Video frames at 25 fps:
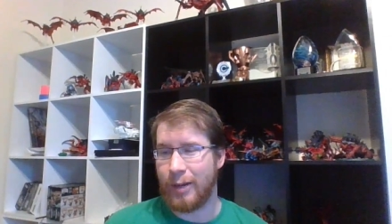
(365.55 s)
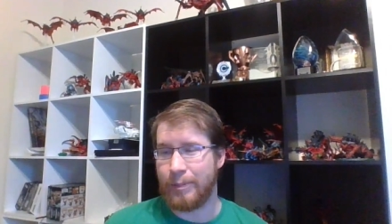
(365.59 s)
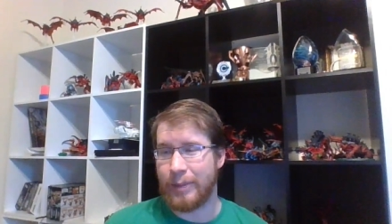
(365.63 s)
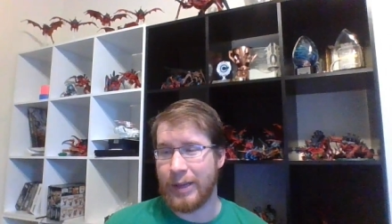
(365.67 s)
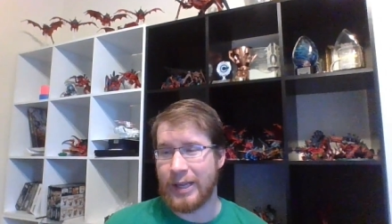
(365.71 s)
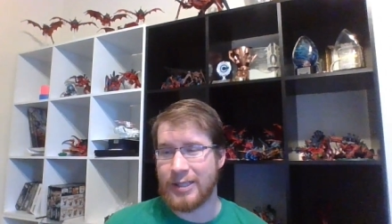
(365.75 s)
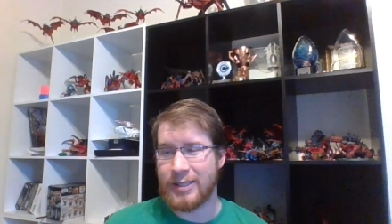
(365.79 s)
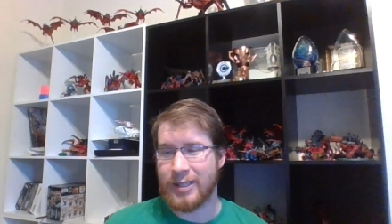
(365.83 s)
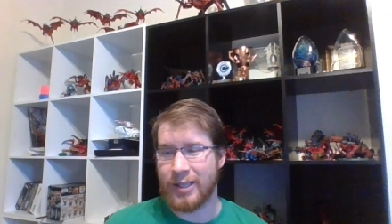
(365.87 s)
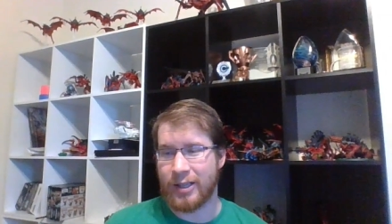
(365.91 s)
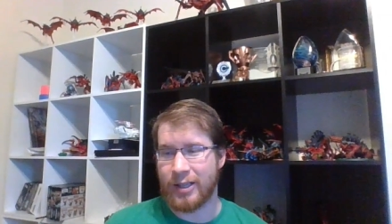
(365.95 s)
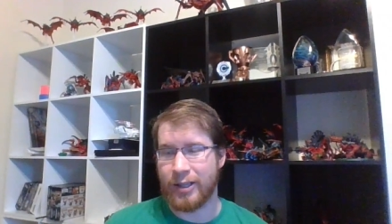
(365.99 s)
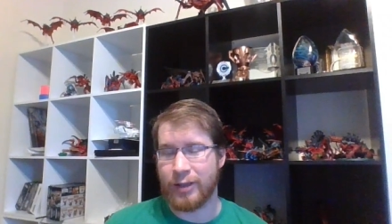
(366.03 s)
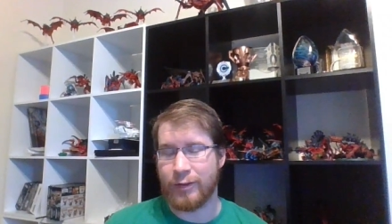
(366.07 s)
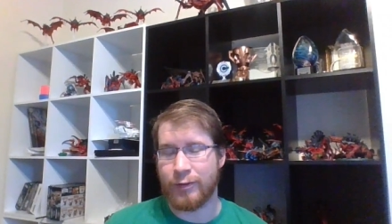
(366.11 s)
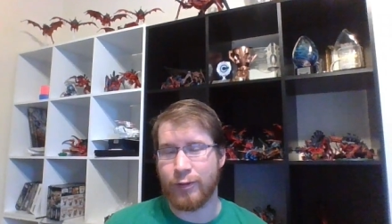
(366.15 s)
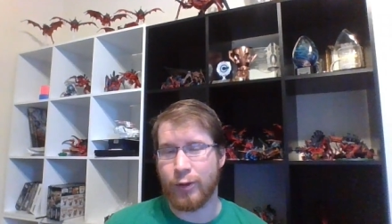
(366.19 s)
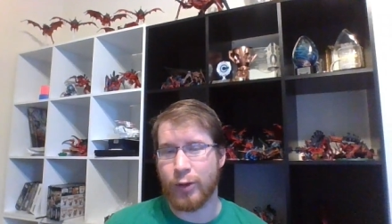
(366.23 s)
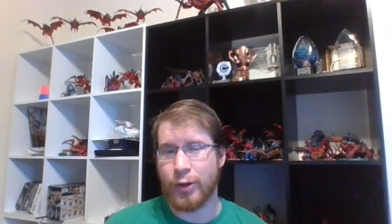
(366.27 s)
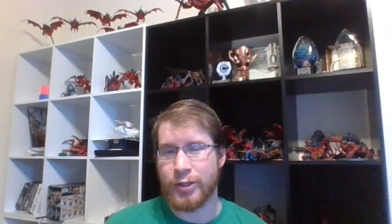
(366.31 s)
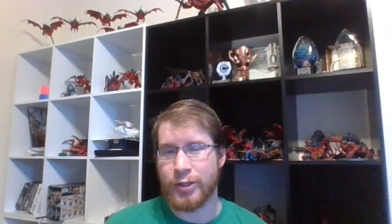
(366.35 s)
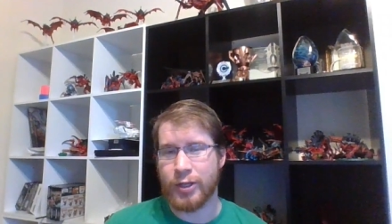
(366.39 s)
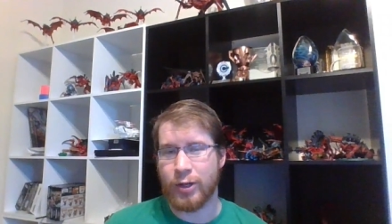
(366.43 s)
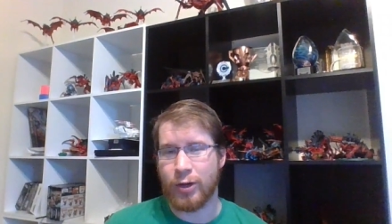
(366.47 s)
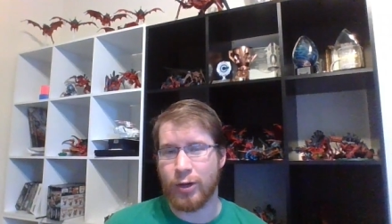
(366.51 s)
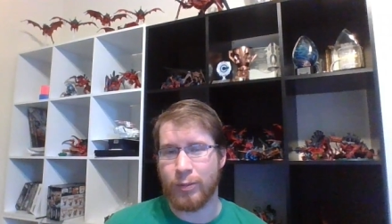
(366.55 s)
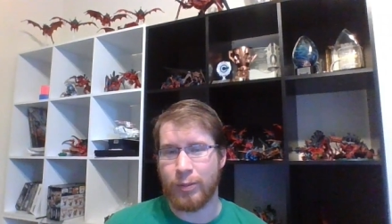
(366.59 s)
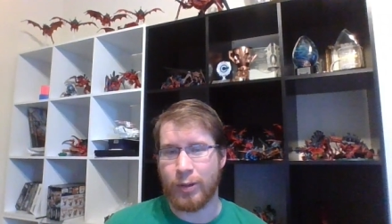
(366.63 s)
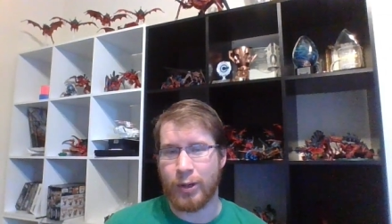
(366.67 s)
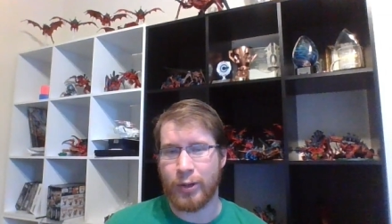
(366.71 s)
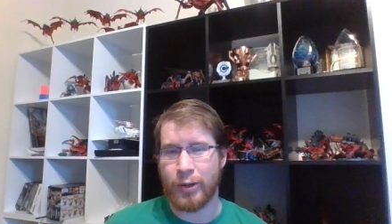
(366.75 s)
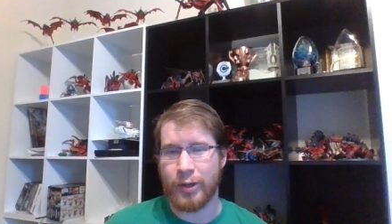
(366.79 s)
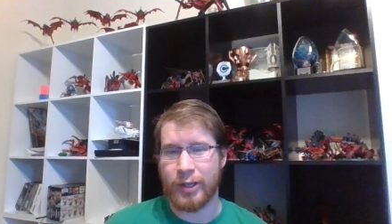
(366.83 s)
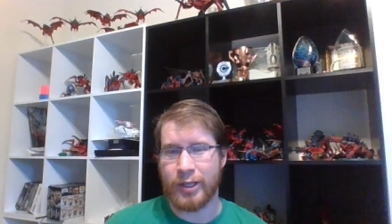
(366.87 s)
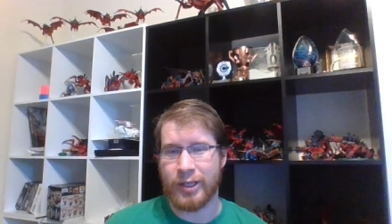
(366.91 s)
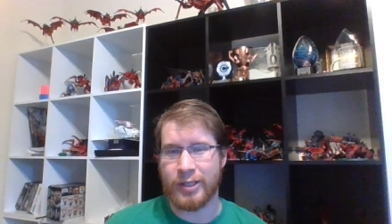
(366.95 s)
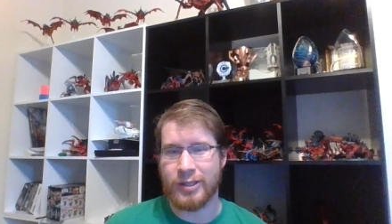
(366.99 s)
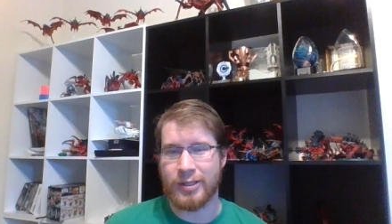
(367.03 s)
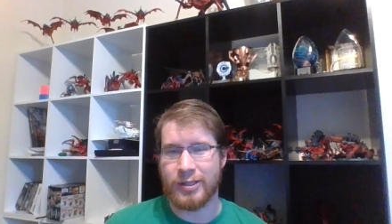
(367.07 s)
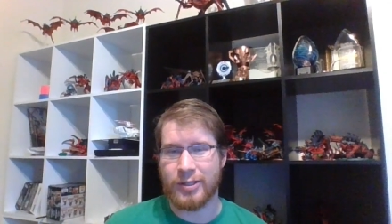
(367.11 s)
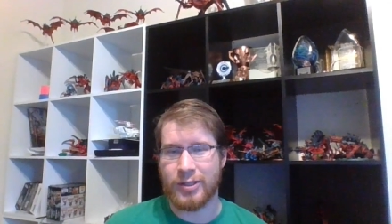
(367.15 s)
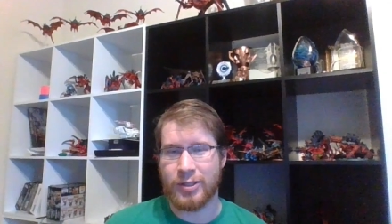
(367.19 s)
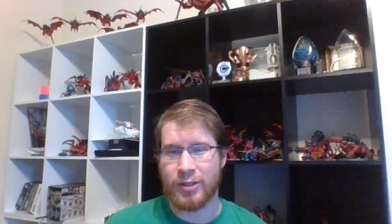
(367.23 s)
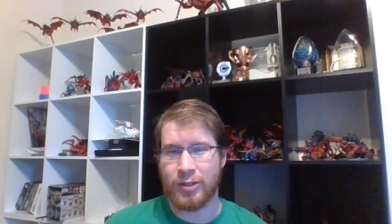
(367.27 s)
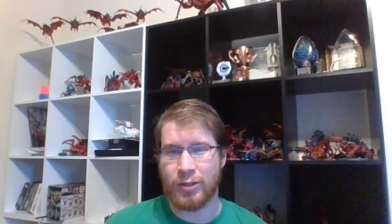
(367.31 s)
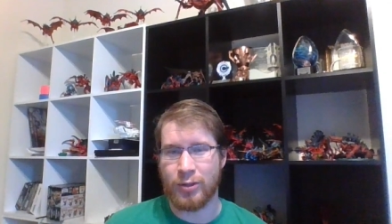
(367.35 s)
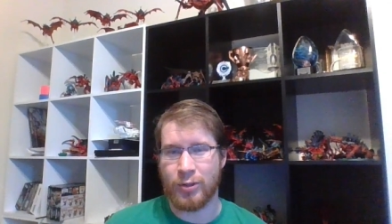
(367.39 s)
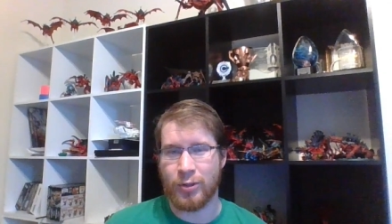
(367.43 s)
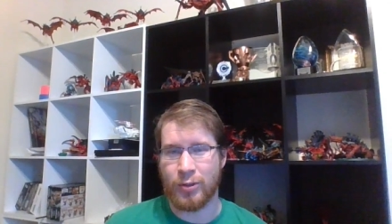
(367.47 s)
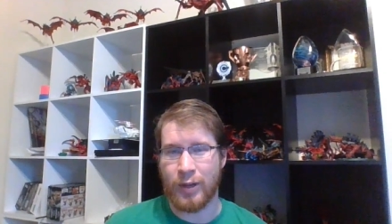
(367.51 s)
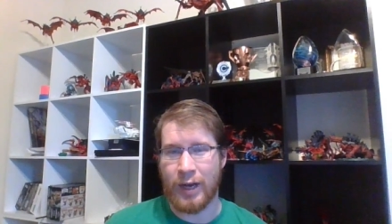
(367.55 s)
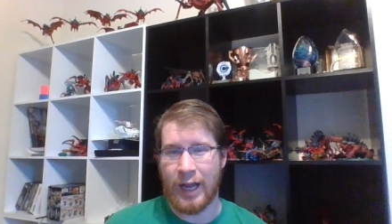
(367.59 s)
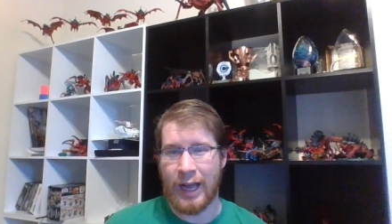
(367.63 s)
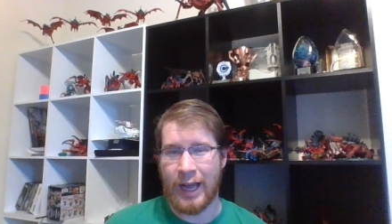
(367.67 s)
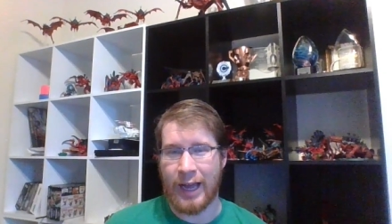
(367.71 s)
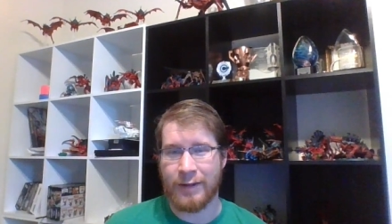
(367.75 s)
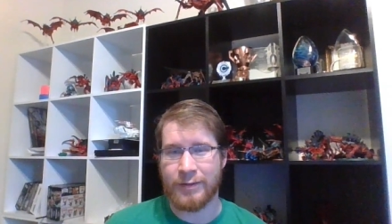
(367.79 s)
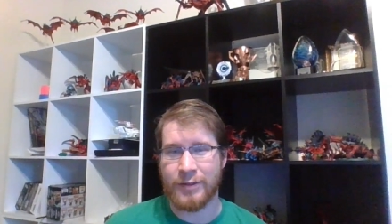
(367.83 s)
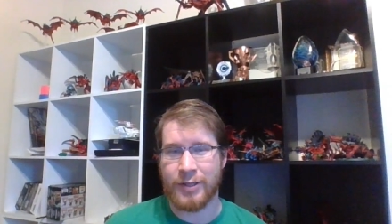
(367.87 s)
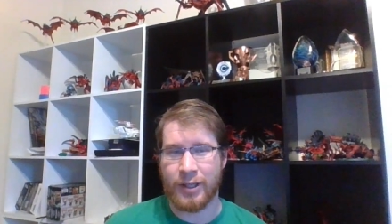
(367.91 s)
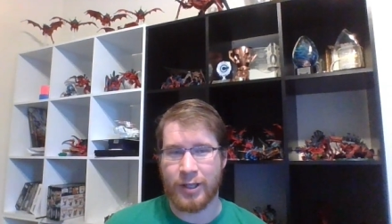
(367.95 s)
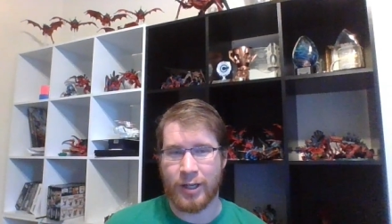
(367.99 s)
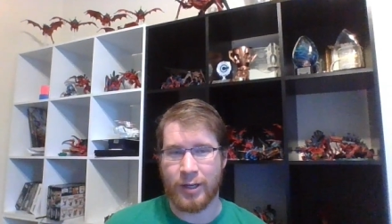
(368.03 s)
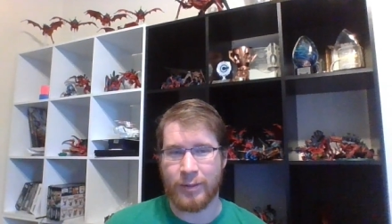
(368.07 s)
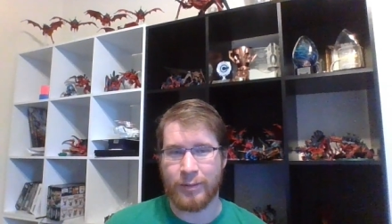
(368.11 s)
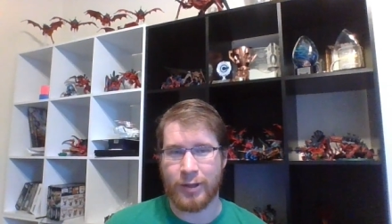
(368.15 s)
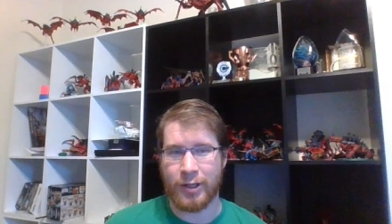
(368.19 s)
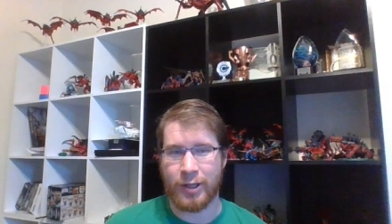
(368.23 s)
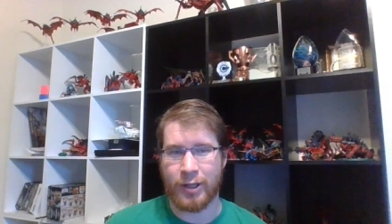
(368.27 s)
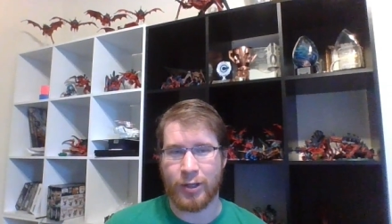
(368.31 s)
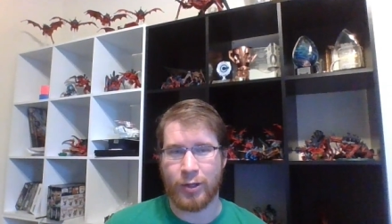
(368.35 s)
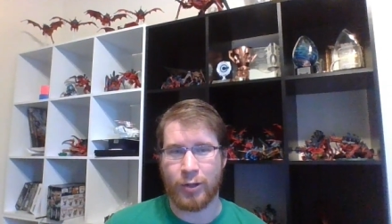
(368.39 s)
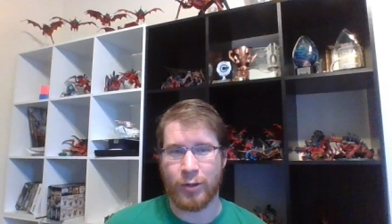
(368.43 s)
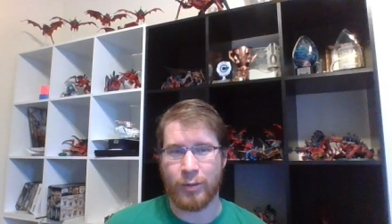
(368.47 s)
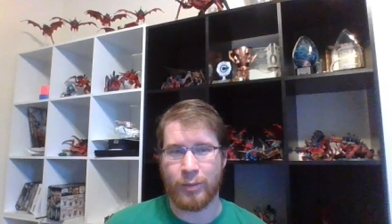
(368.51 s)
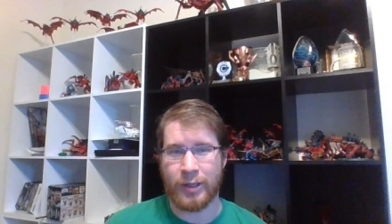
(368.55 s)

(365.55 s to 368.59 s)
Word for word: basically, force your opponent to have to come to you